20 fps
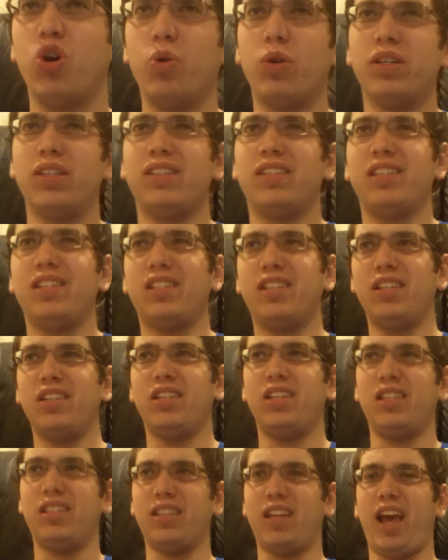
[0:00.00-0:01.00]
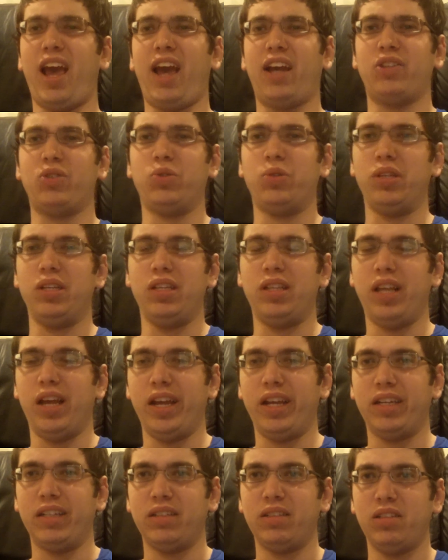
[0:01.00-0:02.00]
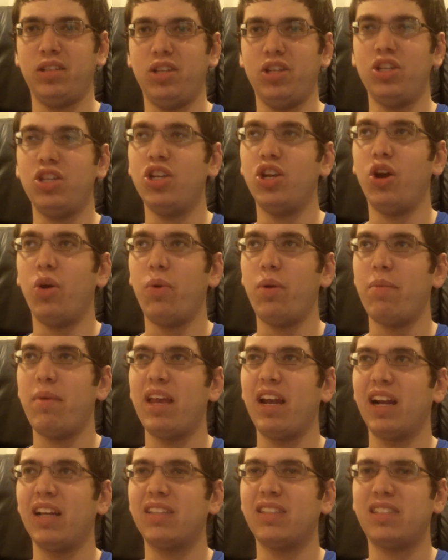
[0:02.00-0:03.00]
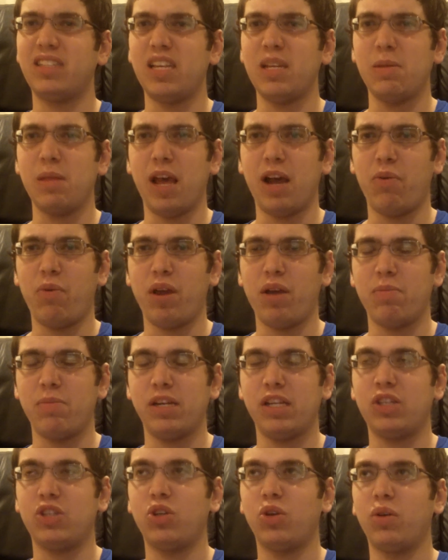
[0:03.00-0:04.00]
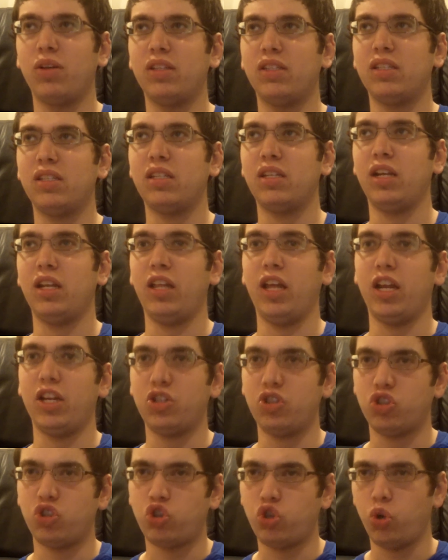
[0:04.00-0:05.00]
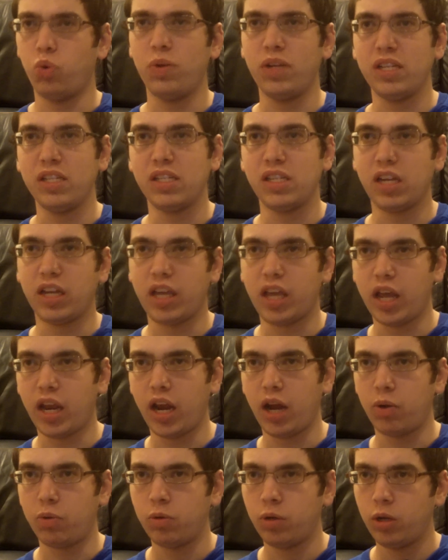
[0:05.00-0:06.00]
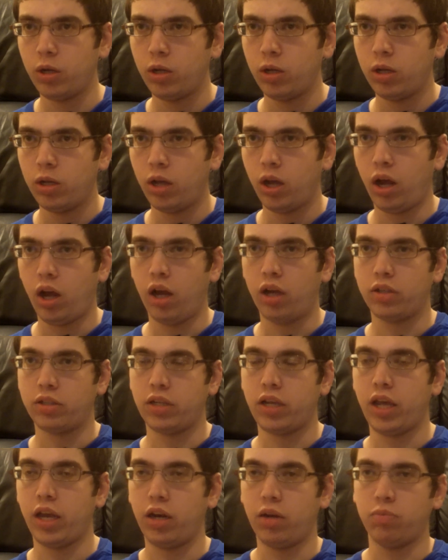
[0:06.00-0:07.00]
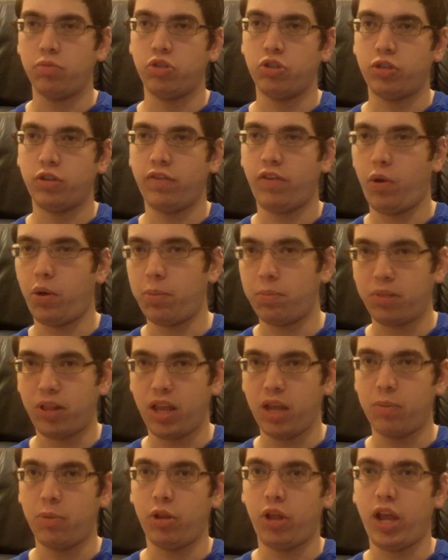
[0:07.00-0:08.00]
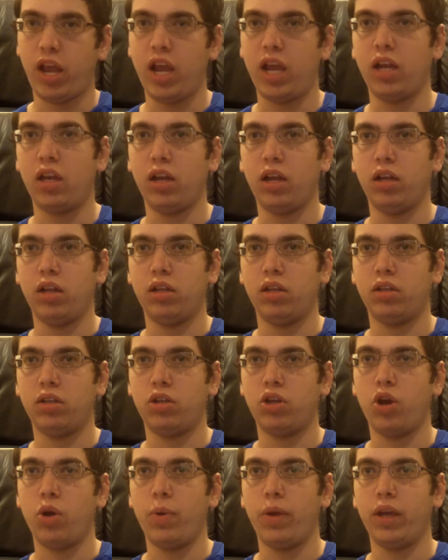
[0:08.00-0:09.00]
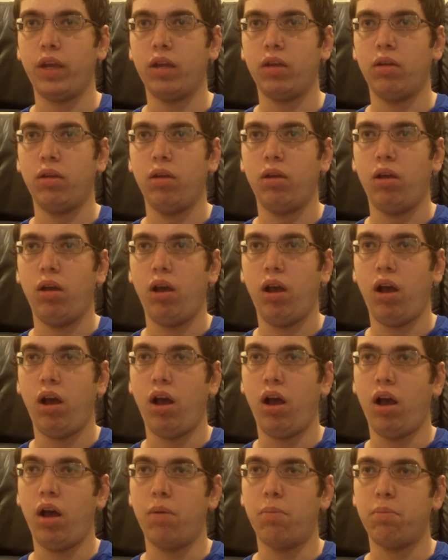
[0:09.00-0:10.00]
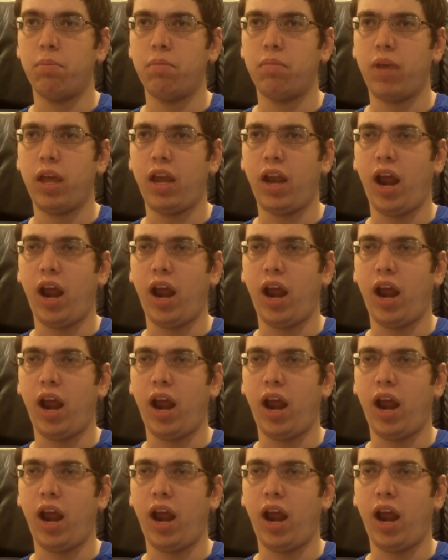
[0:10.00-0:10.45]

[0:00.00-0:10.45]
so consistent. It's actually it may not seem that way, but it's so consistent in that it's just so easy to get out, to get up just a very playable hand and going. And